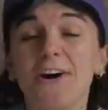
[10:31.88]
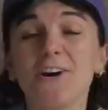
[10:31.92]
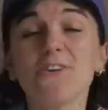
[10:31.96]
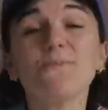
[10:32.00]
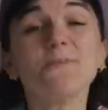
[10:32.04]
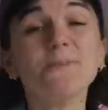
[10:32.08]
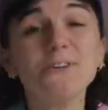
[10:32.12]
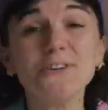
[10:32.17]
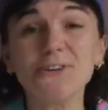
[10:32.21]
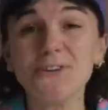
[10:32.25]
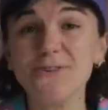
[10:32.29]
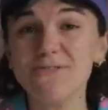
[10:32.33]
I've
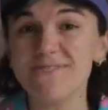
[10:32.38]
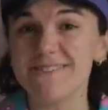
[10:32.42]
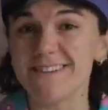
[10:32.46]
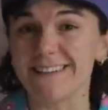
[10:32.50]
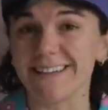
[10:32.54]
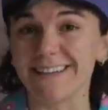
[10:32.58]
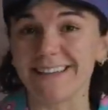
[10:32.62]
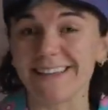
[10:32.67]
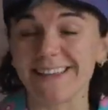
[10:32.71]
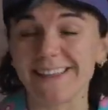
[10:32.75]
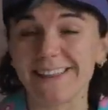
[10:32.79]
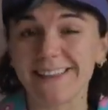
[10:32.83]
been
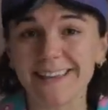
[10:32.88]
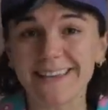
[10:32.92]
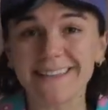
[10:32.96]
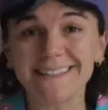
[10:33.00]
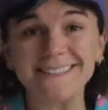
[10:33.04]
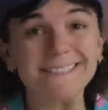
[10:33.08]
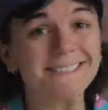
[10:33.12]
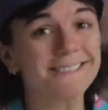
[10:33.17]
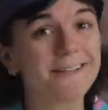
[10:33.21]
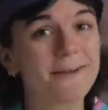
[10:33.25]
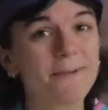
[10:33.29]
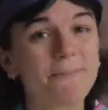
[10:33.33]
using
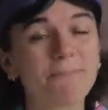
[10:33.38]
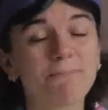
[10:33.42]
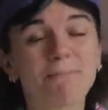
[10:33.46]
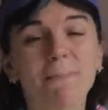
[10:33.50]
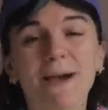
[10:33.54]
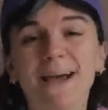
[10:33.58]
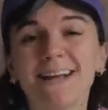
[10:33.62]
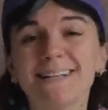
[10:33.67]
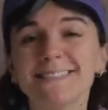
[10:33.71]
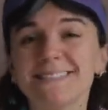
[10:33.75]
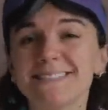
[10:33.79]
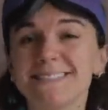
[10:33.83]
this
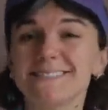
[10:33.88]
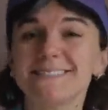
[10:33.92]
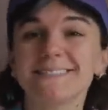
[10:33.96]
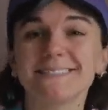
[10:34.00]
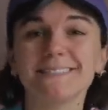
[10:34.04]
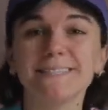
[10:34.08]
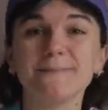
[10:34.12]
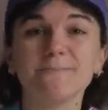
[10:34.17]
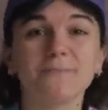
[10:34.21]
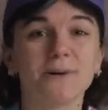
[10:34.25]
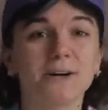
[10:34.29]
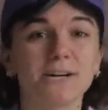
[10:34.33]
Manta
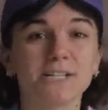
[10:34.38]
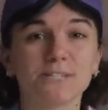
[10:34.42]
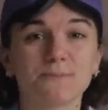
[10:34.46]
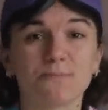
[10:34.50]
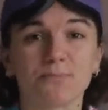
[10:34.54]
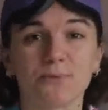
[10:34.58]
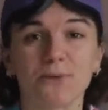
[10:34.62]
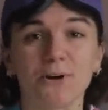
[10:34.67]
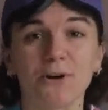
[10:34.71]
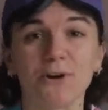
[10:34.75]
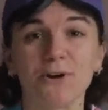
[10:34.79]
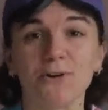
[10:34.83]
Sleep Mask
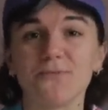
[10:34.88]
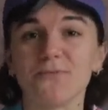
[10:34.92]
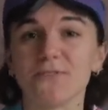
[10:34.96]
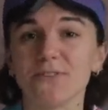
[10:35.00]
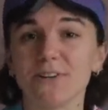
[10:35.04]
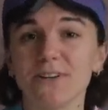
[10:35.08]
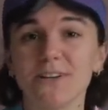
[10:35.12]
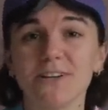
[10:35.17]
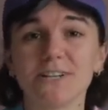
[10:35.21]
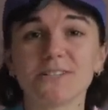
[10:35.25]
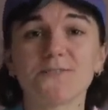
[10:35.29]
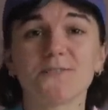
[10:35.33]
Pro for
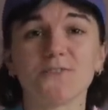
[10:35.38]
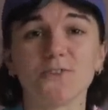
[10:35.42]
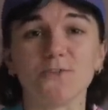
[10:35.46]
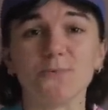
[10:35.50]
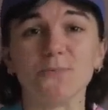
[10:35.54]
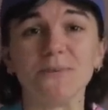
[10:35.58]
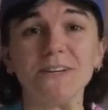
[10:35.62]
the last few